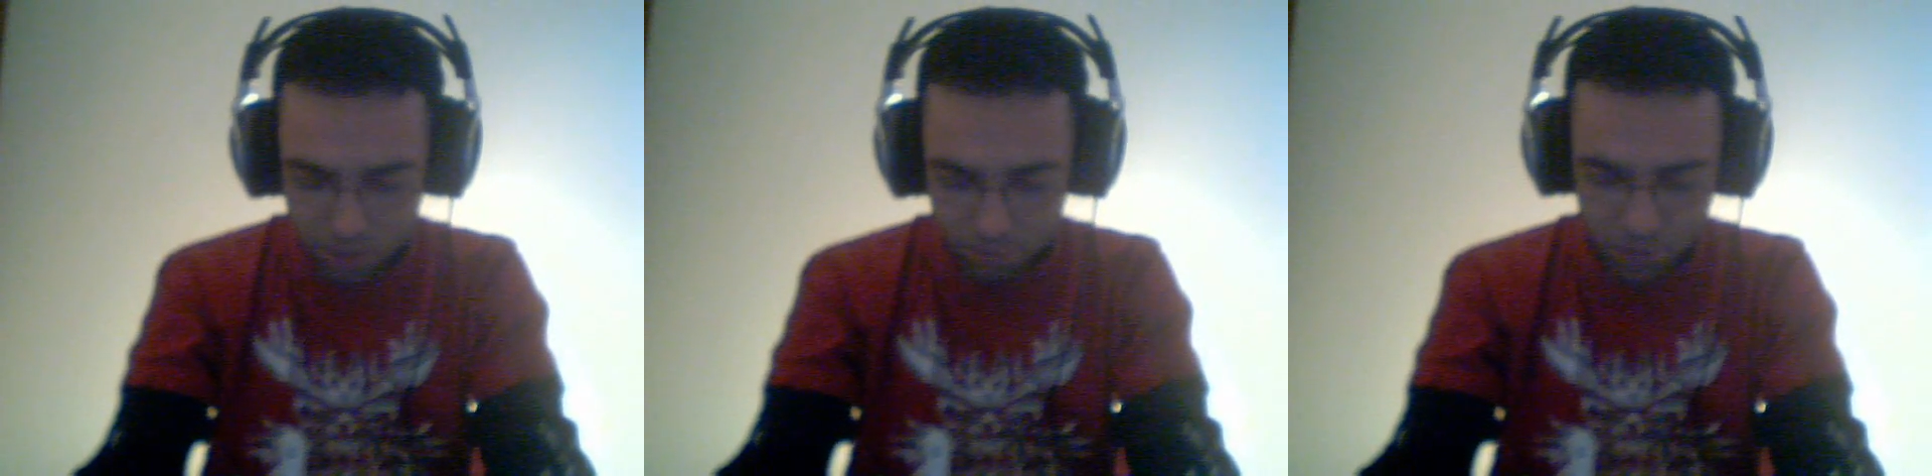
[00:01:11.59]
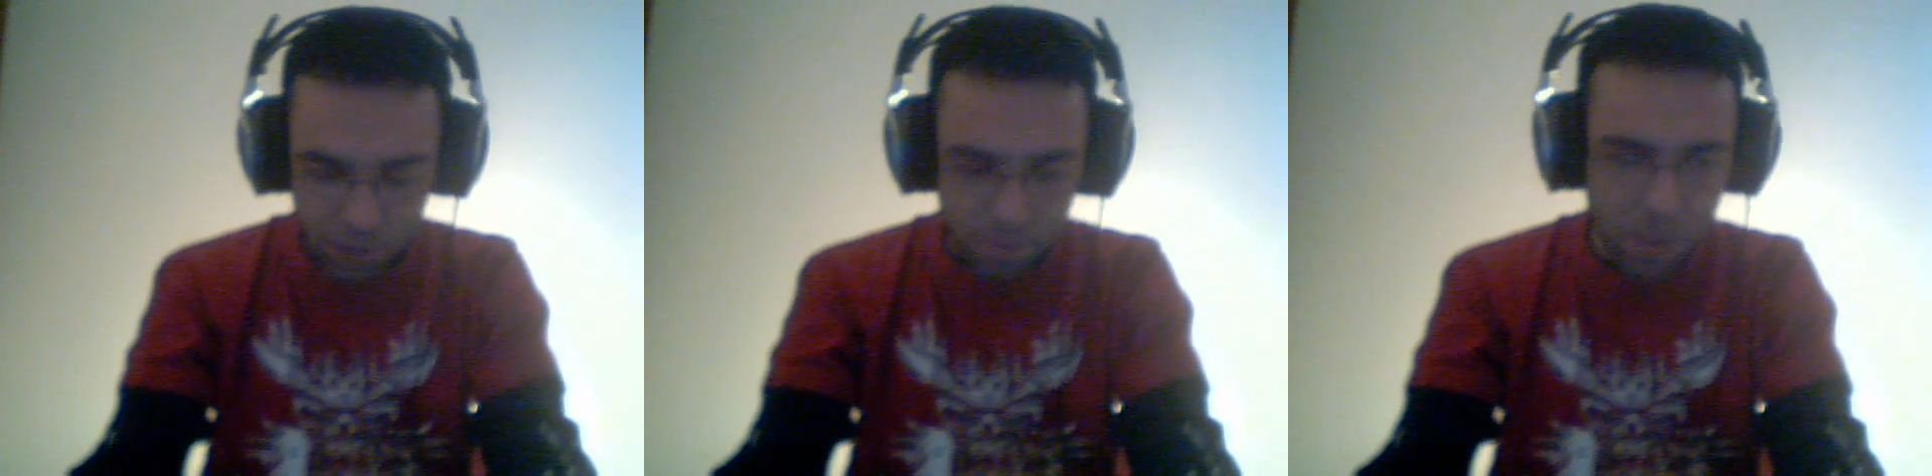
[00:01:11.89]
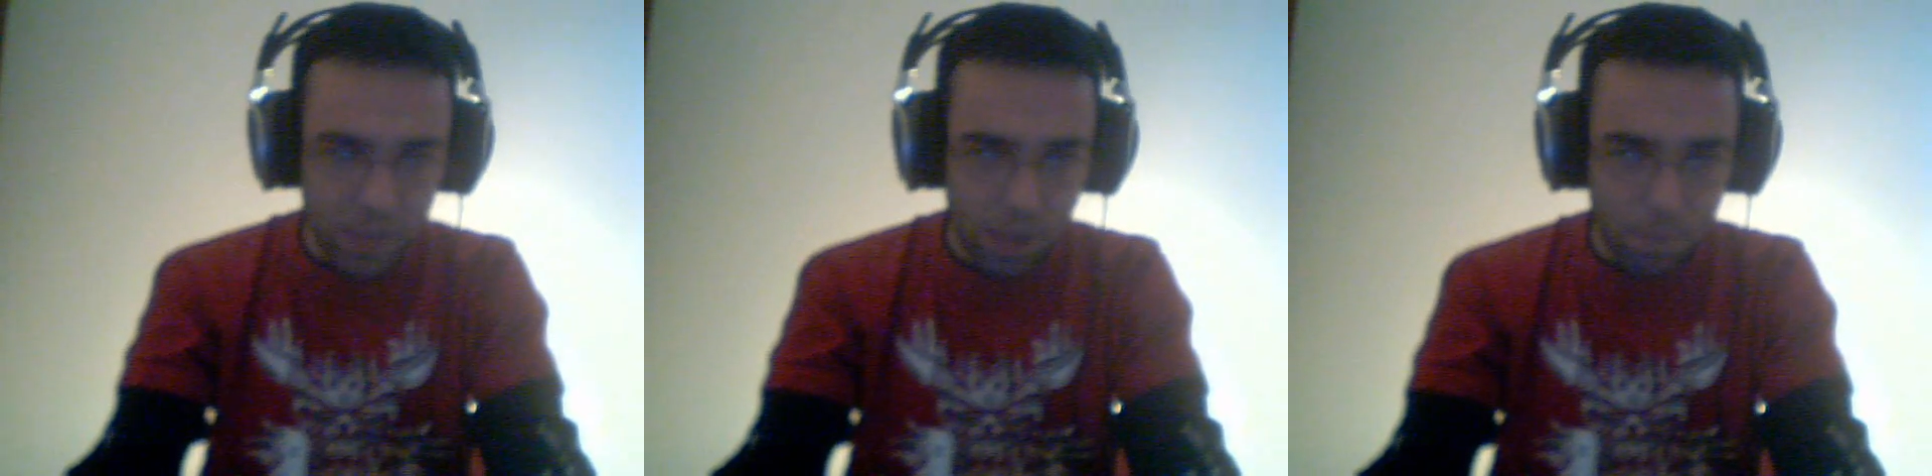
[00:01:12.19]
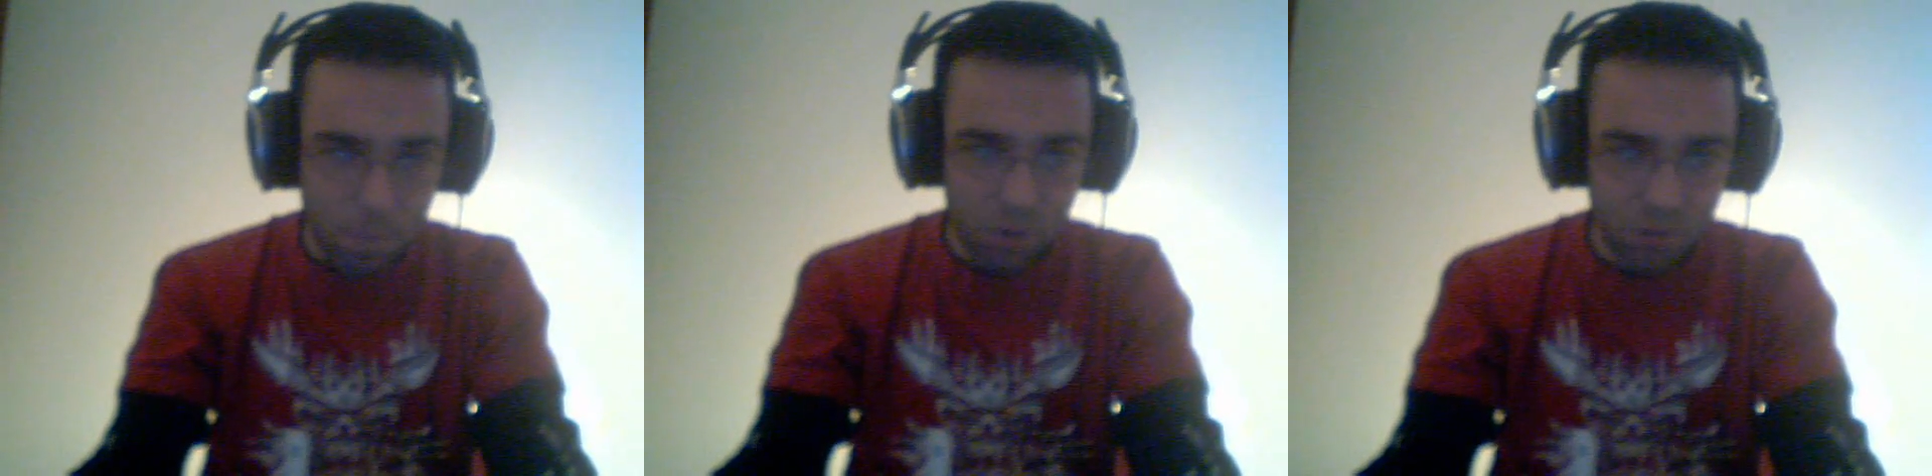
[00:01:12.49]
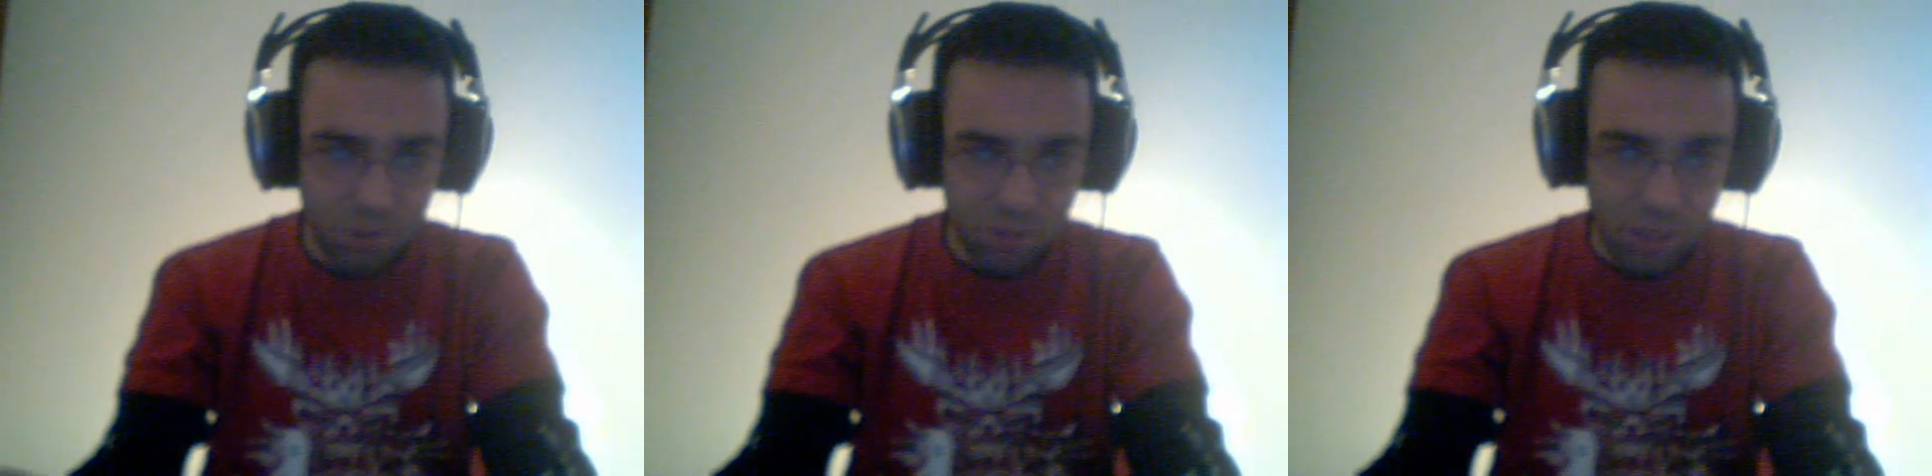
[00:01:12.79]
going to make a bold
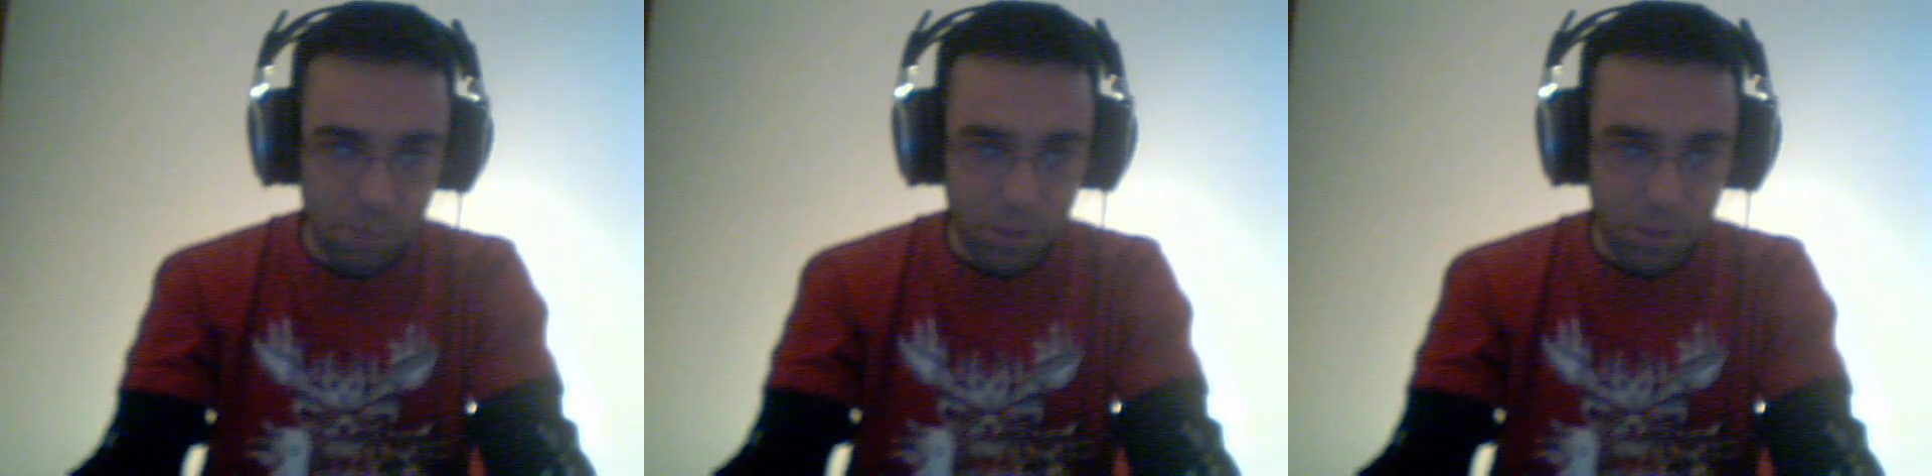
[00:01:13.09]
statement.